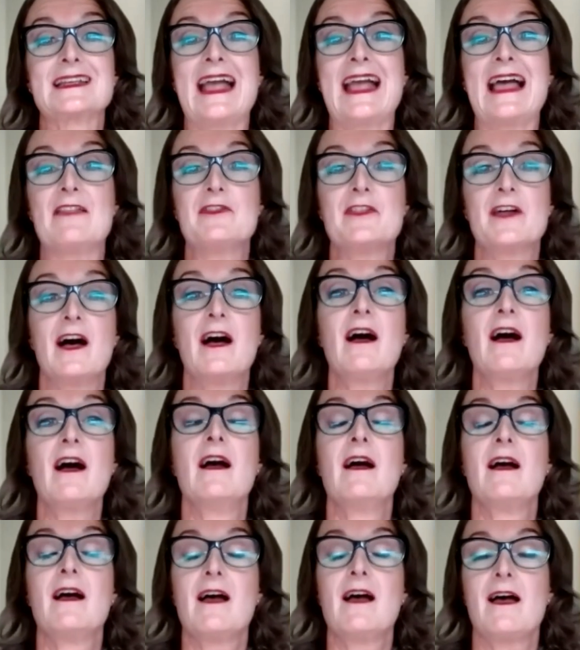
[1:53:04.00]
together
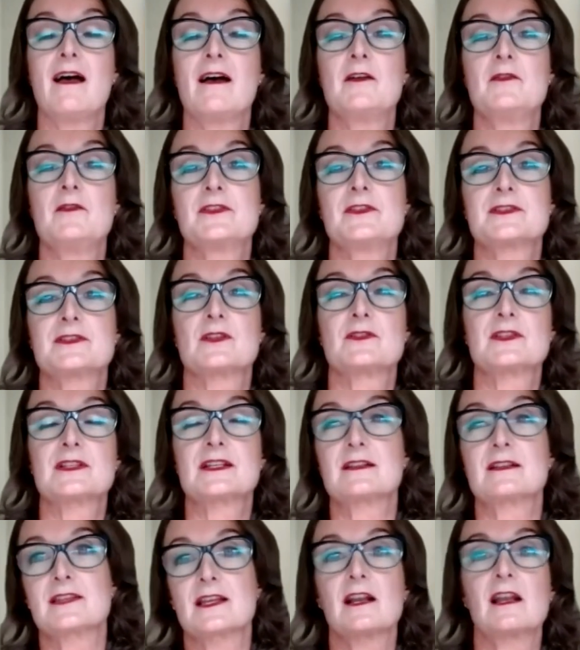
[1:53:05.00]

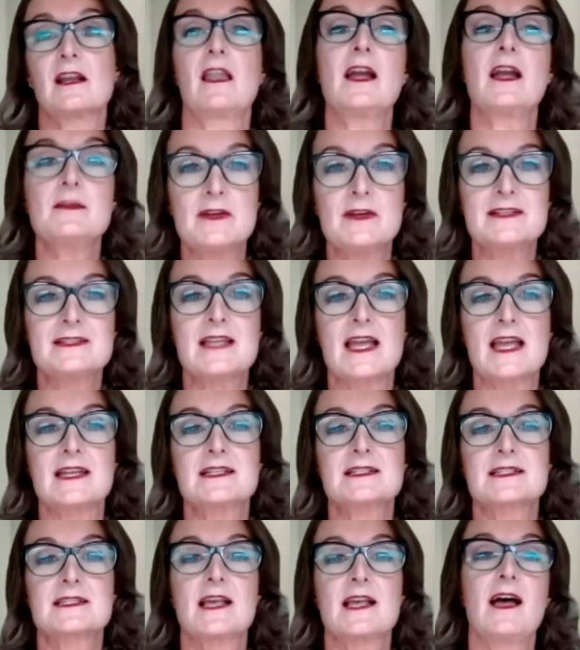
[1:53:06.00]
the climate
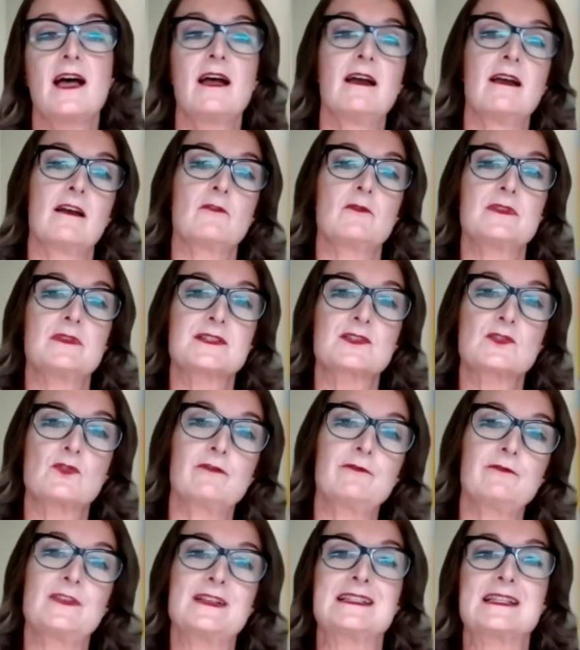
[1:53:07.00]
data with the
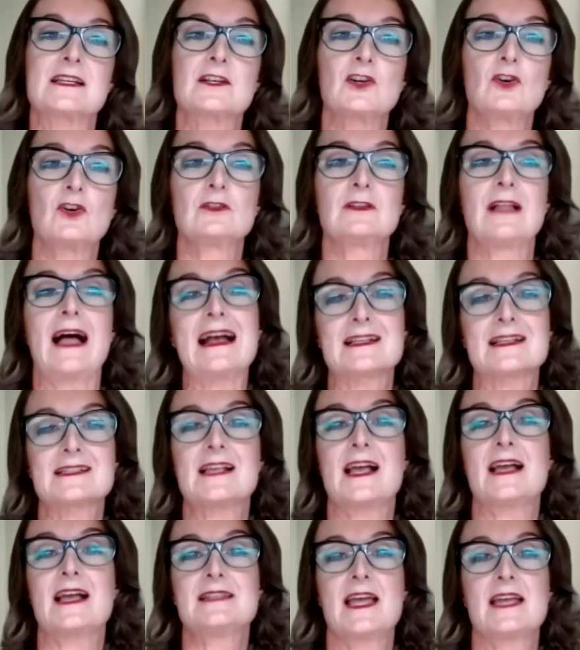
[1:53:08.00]
sort of physical
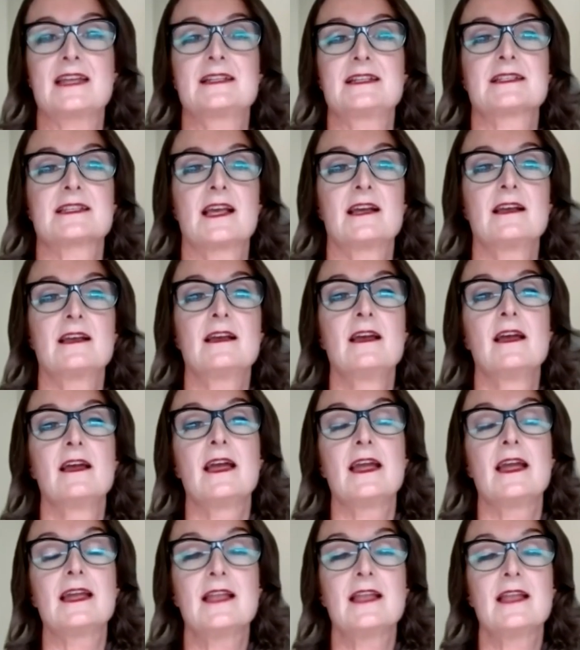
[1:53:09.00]
asset data
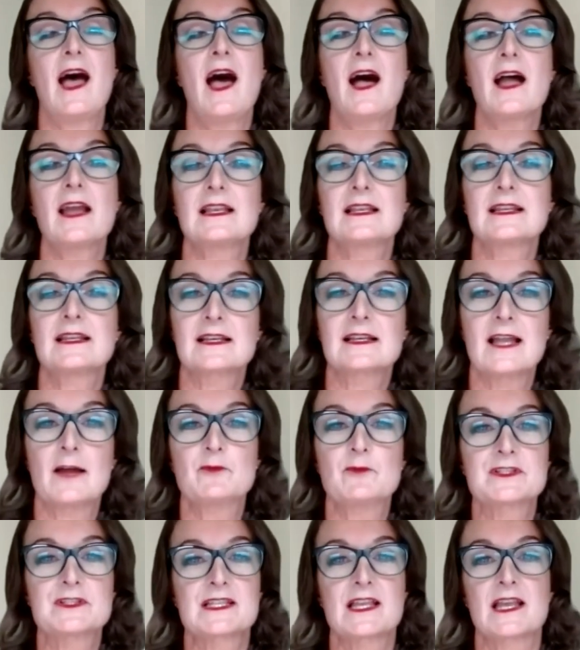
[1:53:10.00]
in a highly
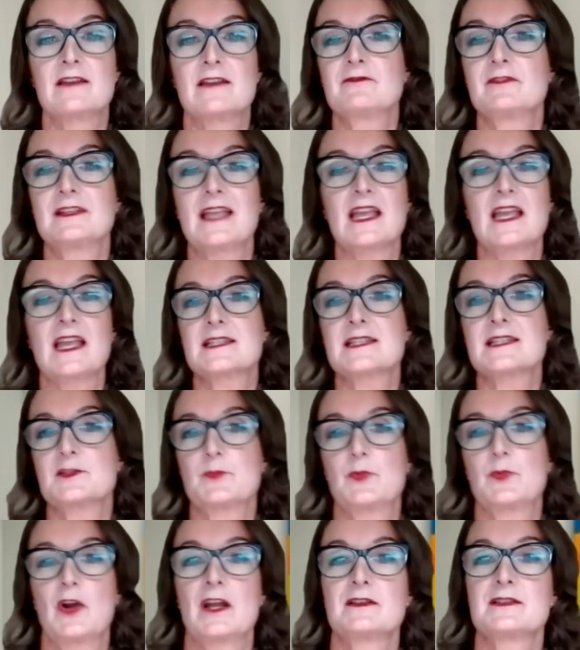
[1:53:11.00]
collaborative
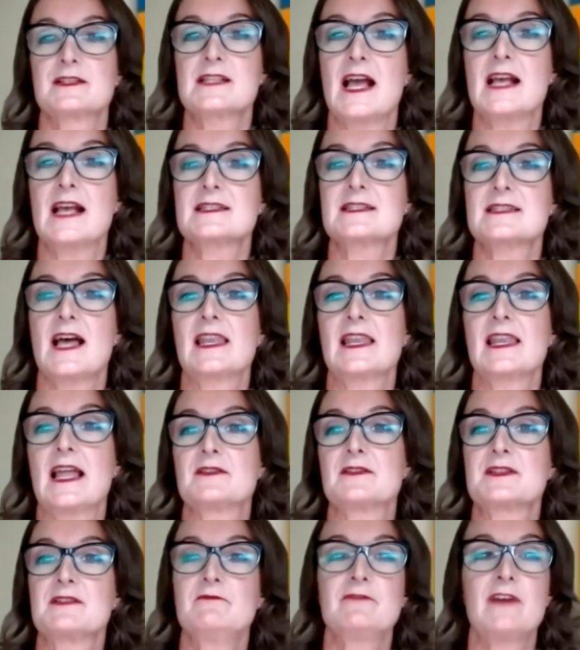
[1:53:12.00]
gated process that
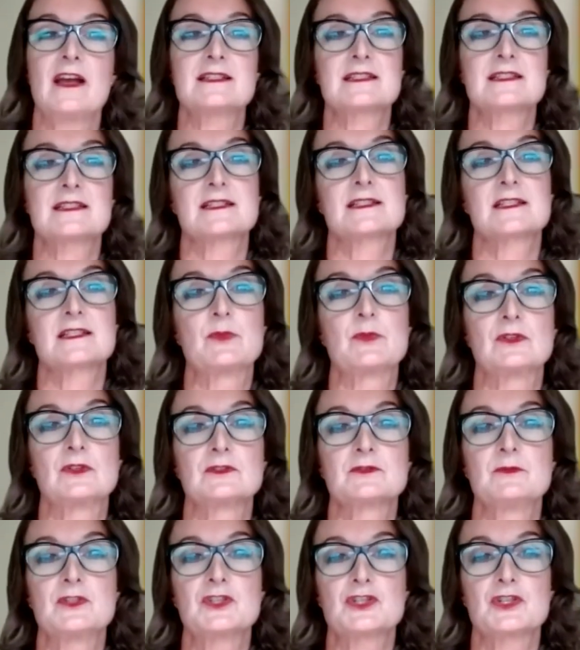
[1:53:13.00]
allows investors to
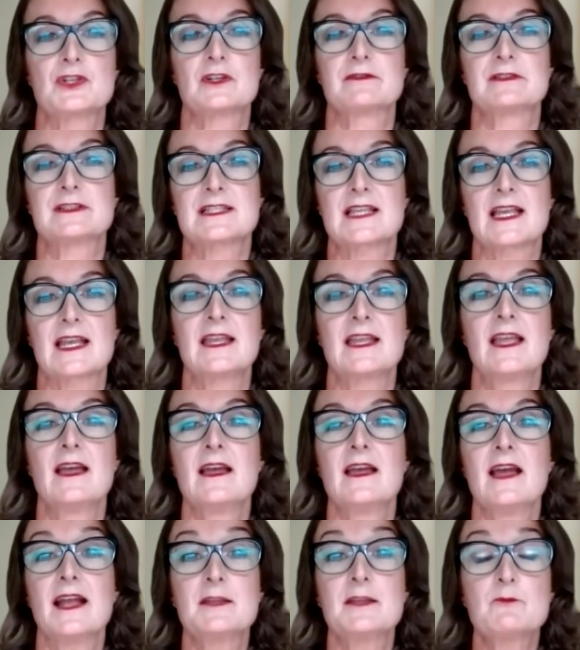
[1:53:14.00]
build maturity
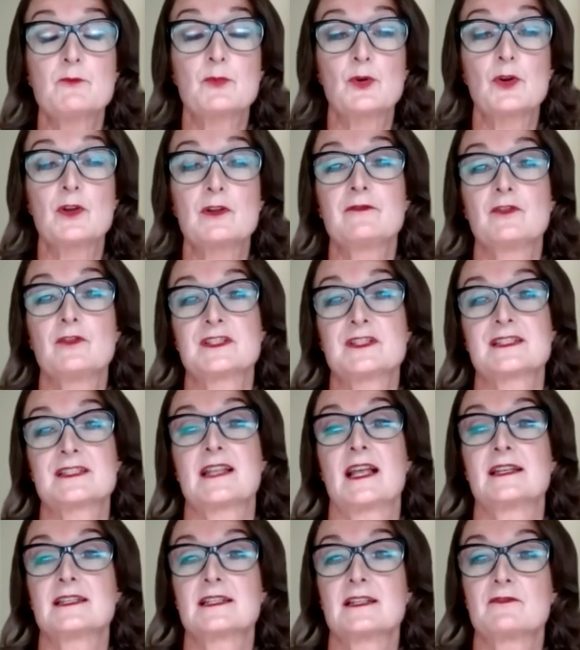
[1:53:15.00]
and improve
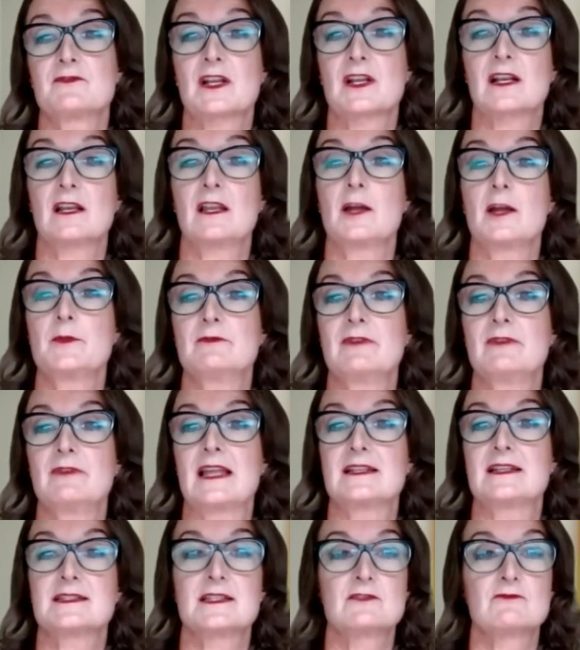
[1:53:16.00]
understanding of the climate
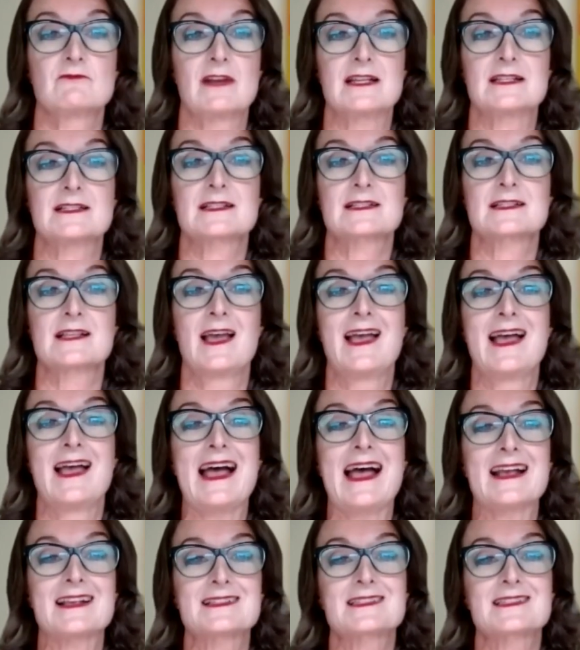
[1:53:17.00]
related risks
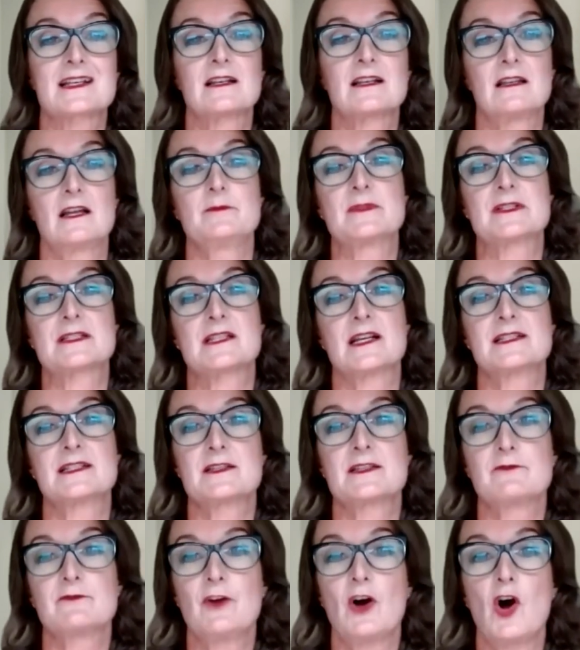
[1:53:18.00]
as the climate
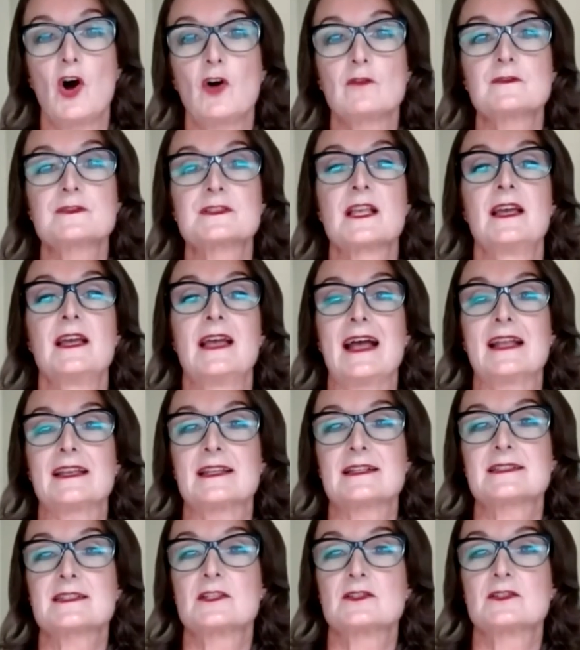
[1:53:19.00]
science evolves
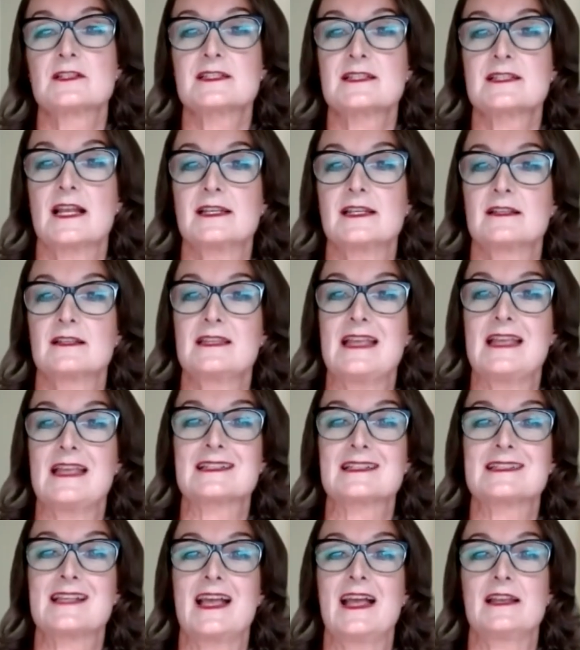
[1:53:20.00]
and as the understanding of the
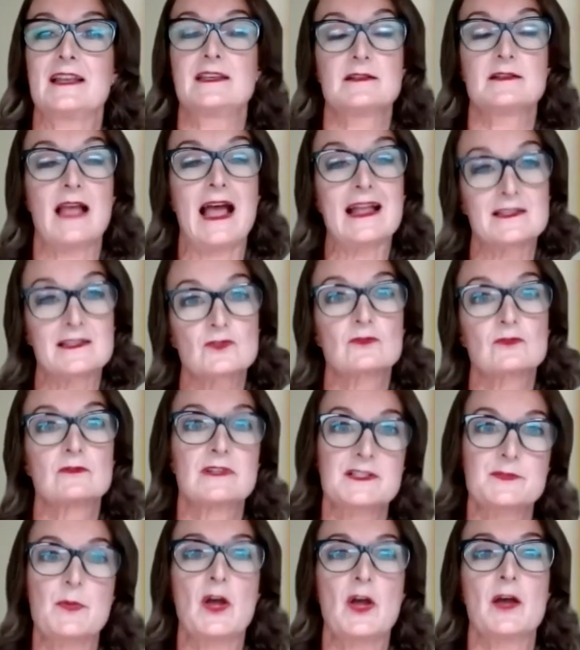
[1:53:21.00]
asset and
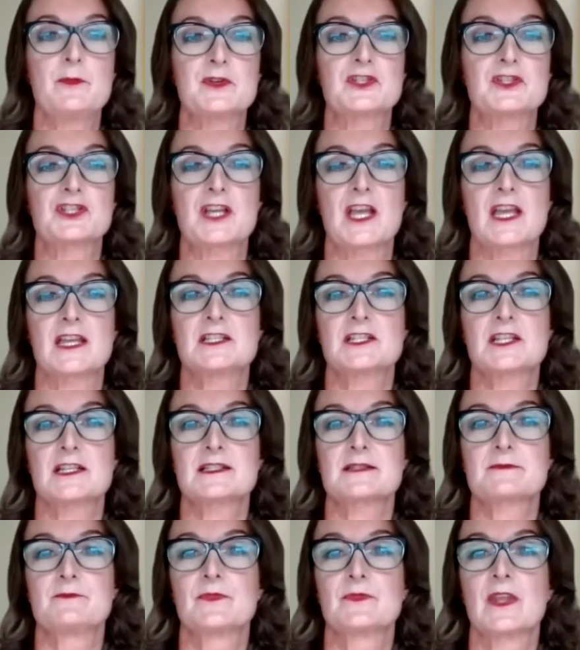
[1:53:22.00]
or its purpose
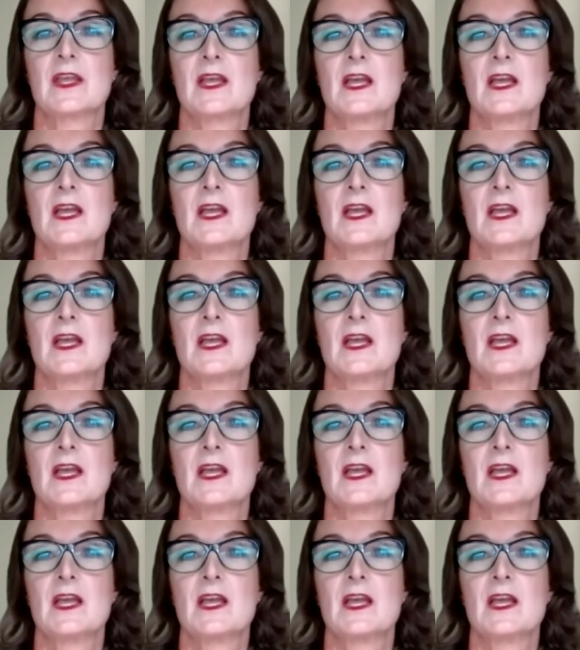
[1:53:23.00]
changes.